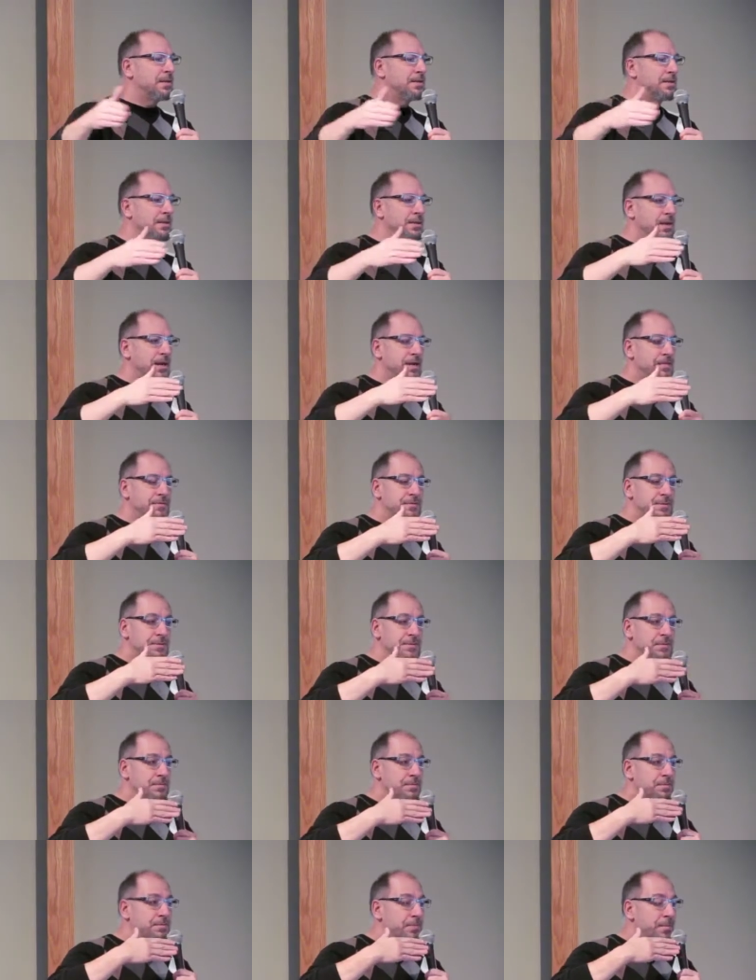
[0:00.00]
They're going to have
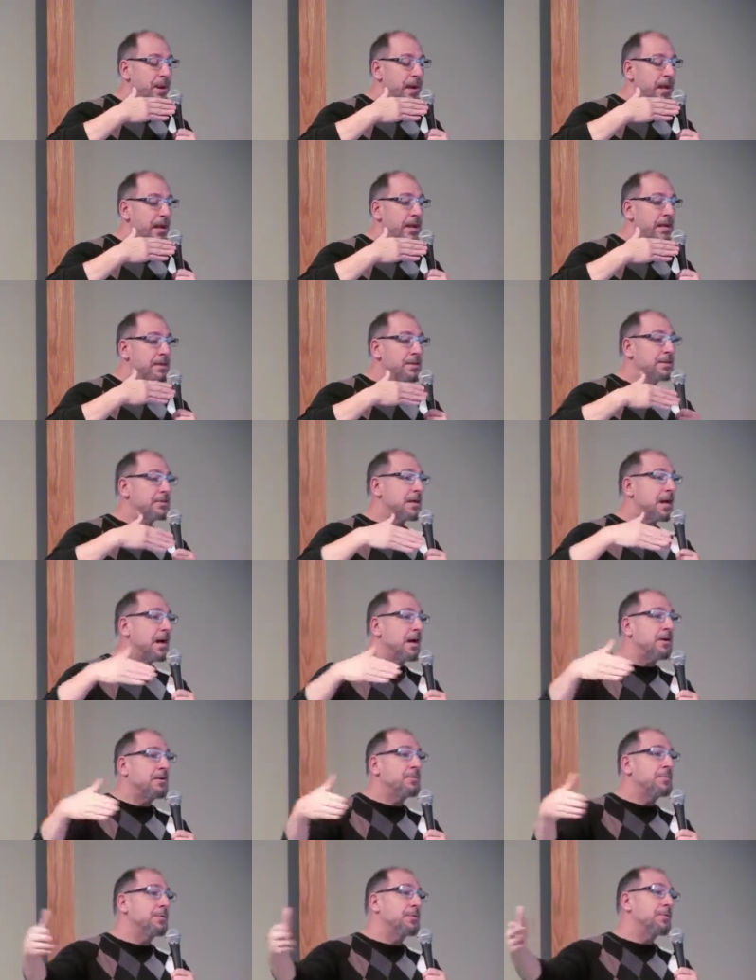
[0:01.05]
pain in
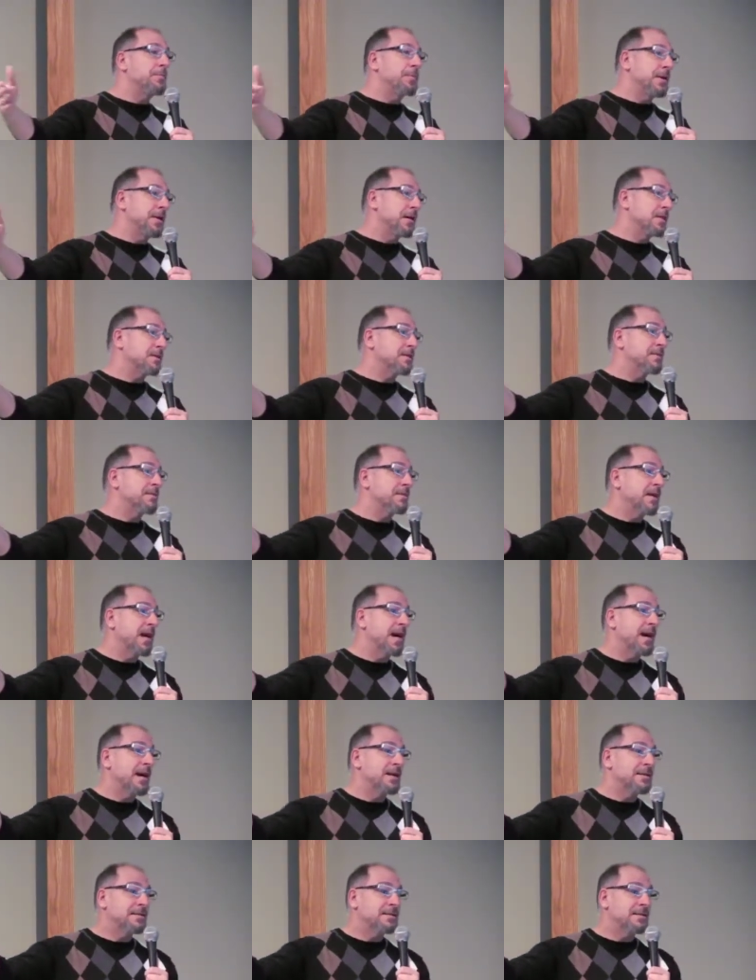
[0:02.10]
childbirth because of
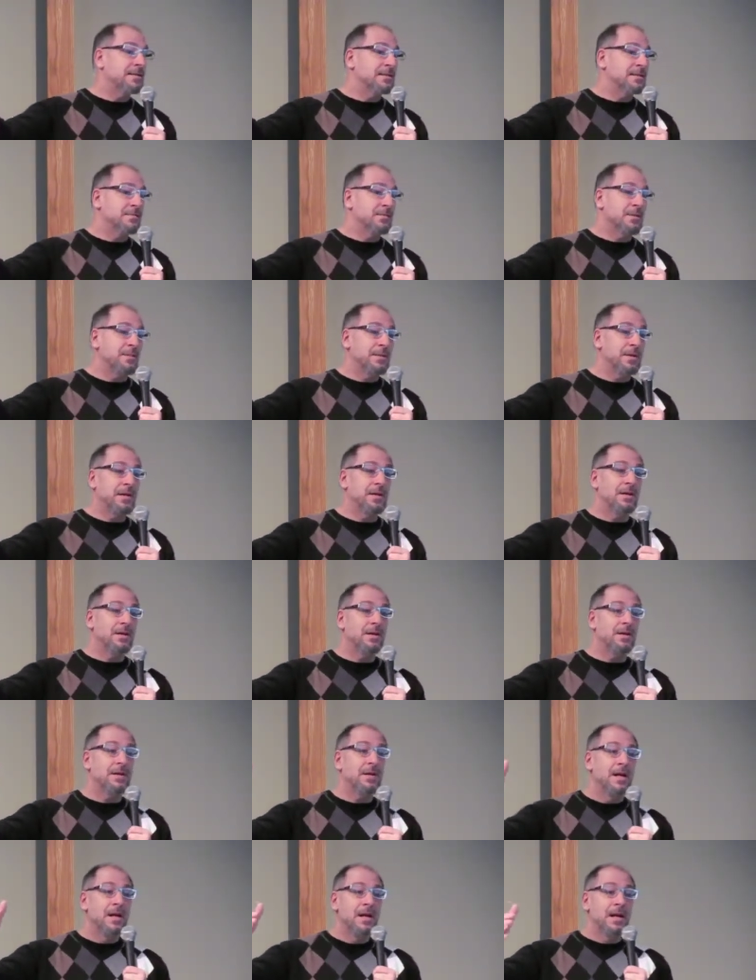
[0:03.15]
that, women
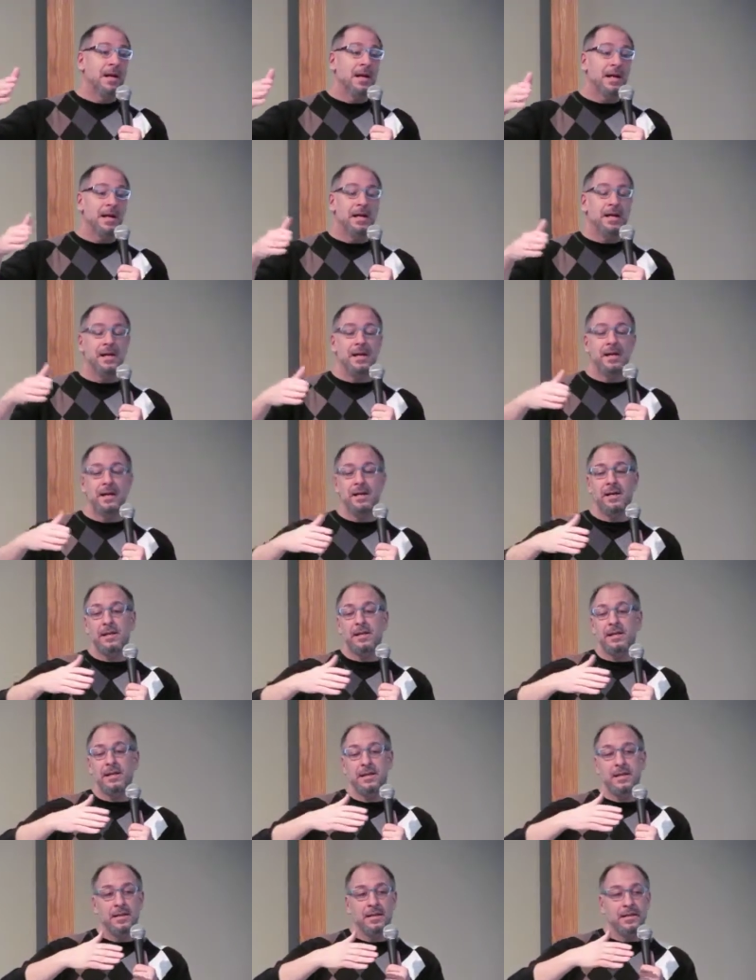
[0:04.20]
are, and
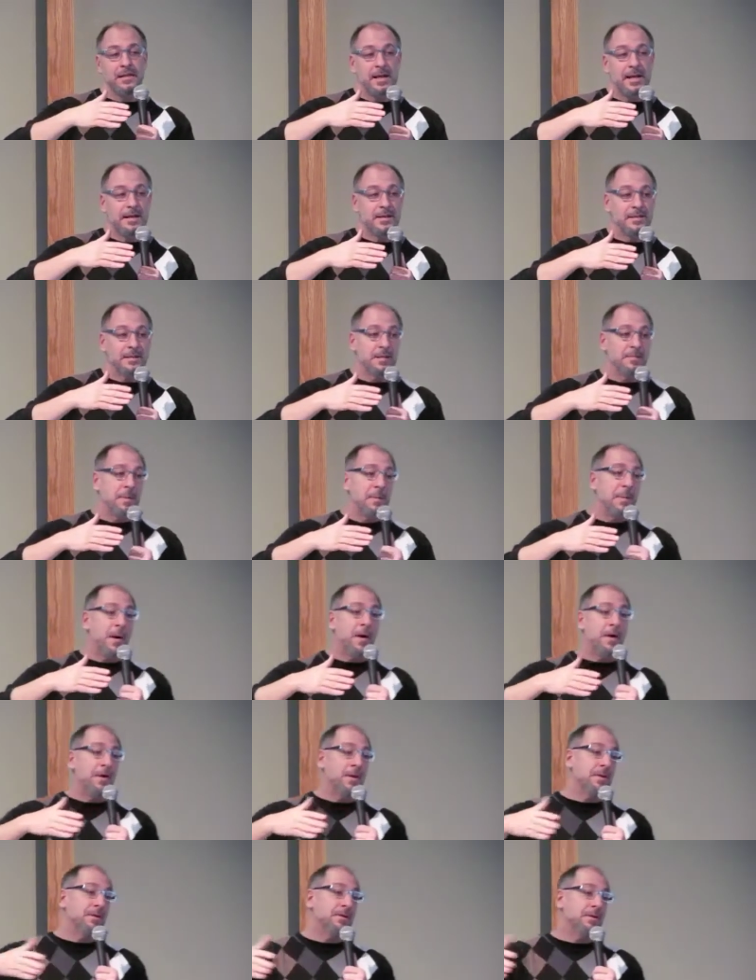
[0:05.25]
that's going to be
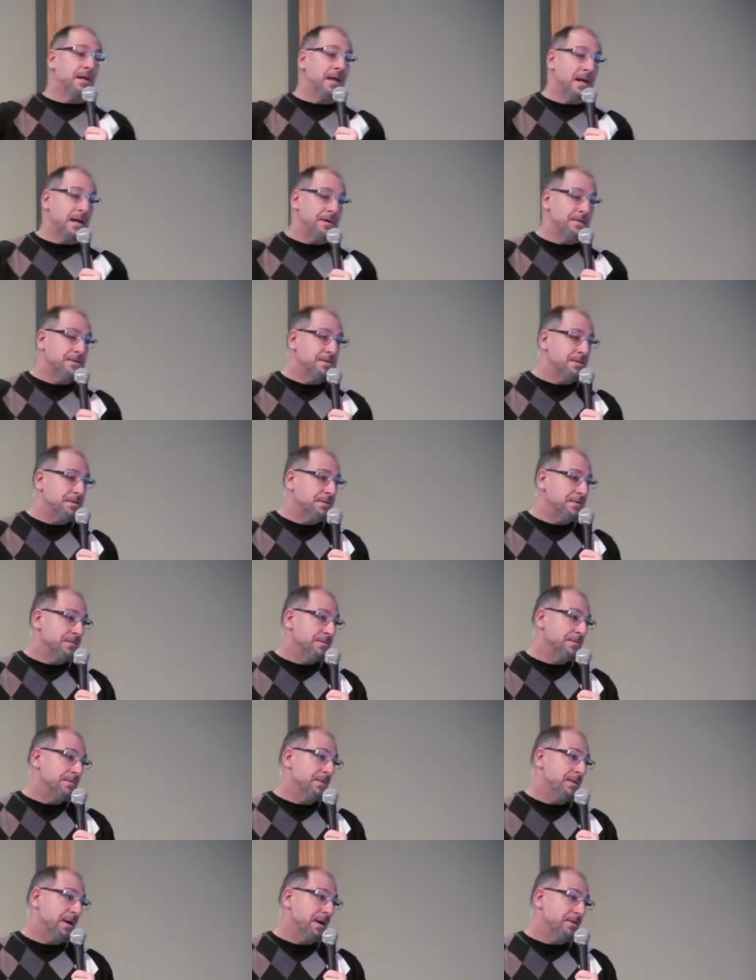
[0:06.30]
part of their lives
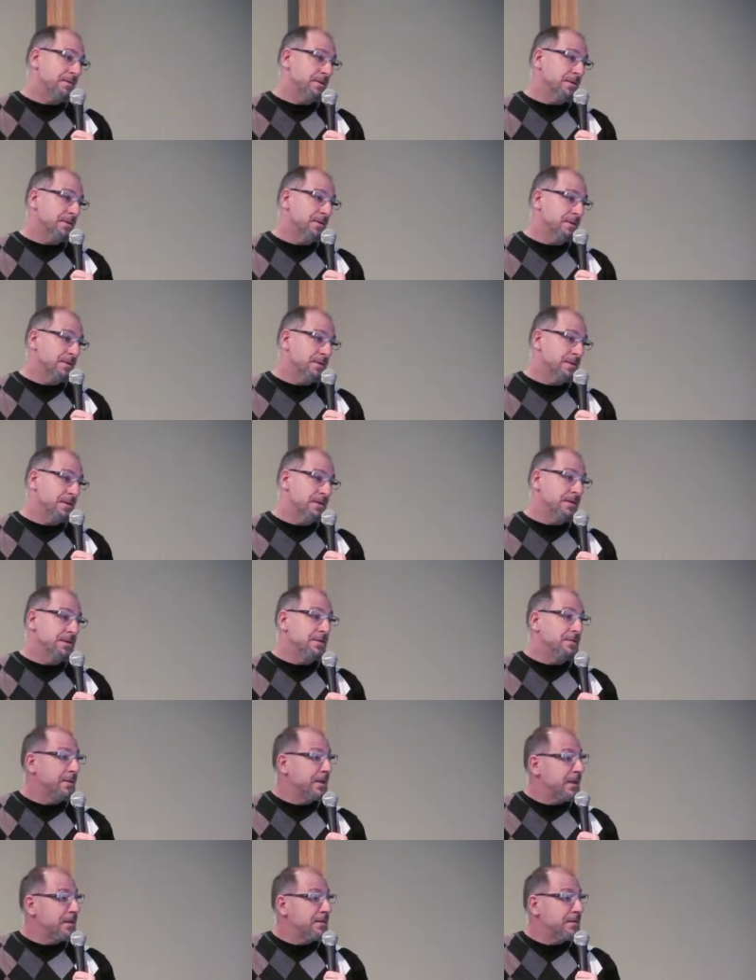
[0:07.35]
forever until
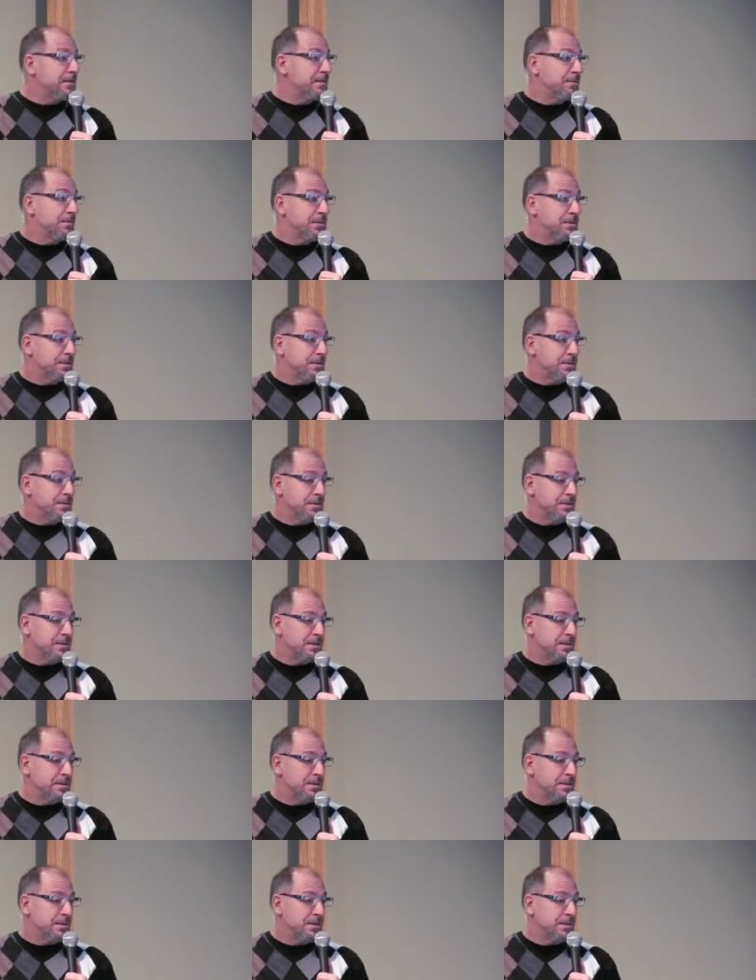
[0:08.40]
we get into eternity.